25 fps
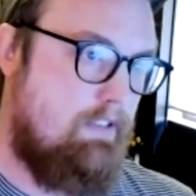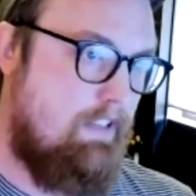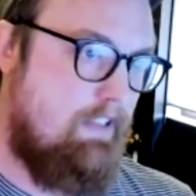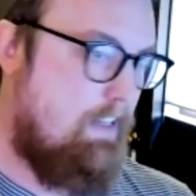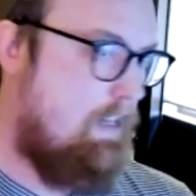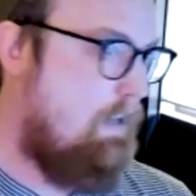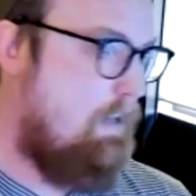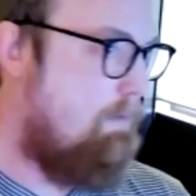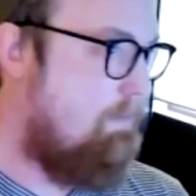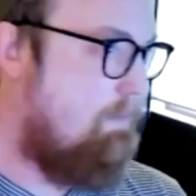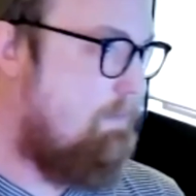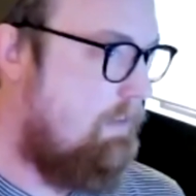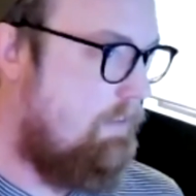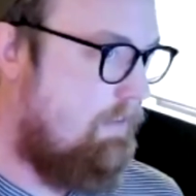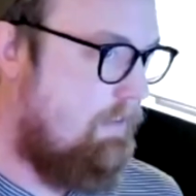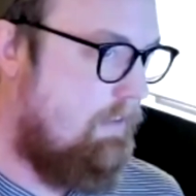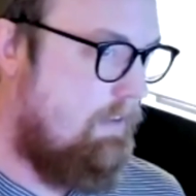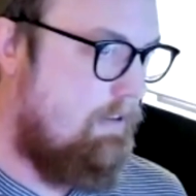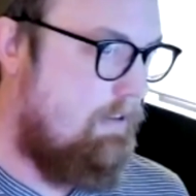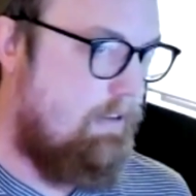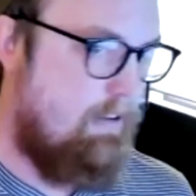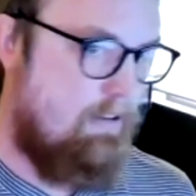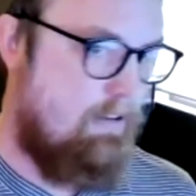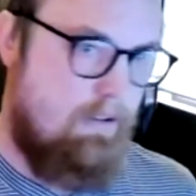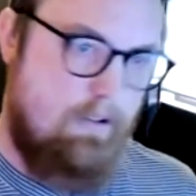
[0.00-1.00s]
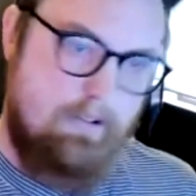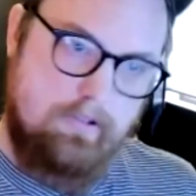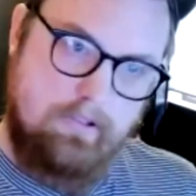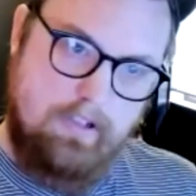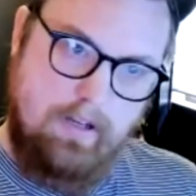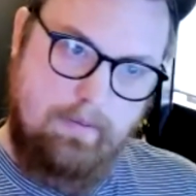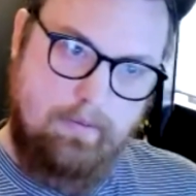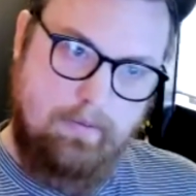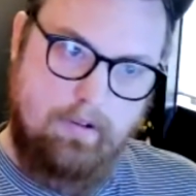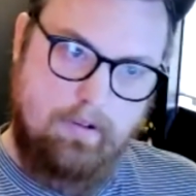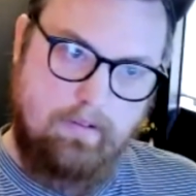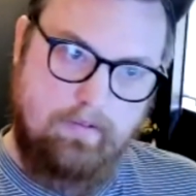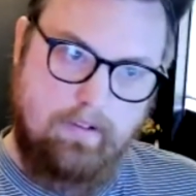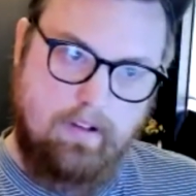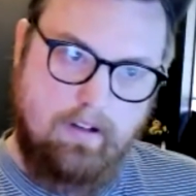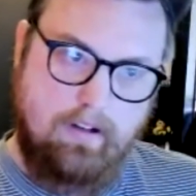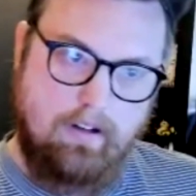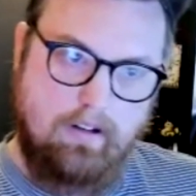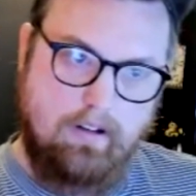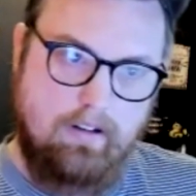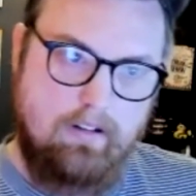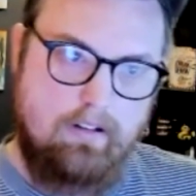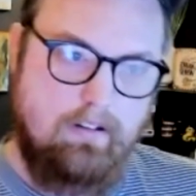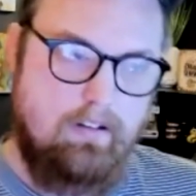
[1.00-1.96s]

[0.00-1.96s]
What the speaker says: they come in and they're like, oh, it's cheaper over here.